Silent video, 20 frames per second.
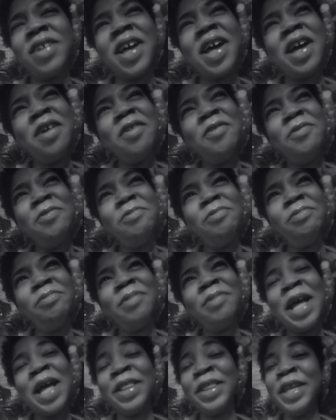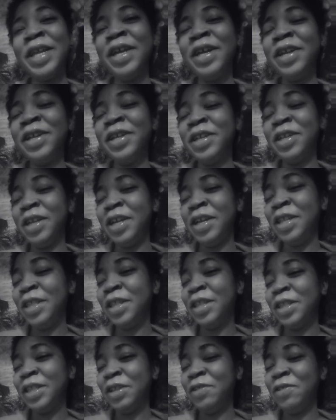um, I think in
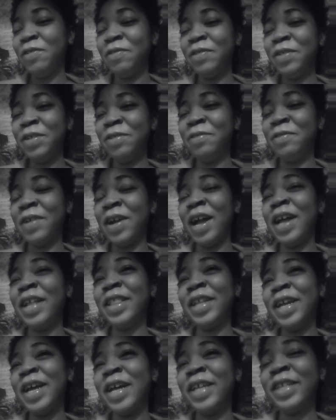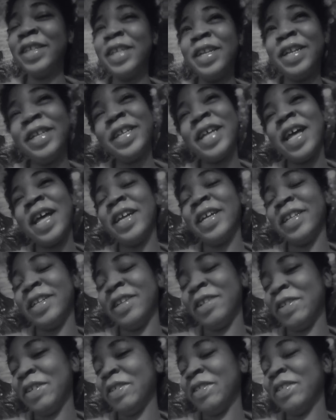either North Little Rock. I think I seen this guy in
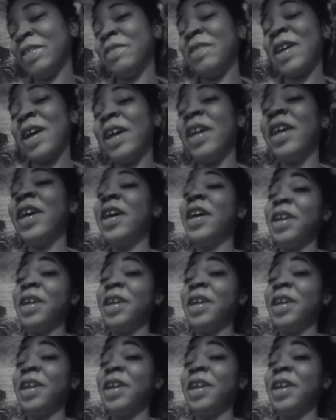North Little Rock.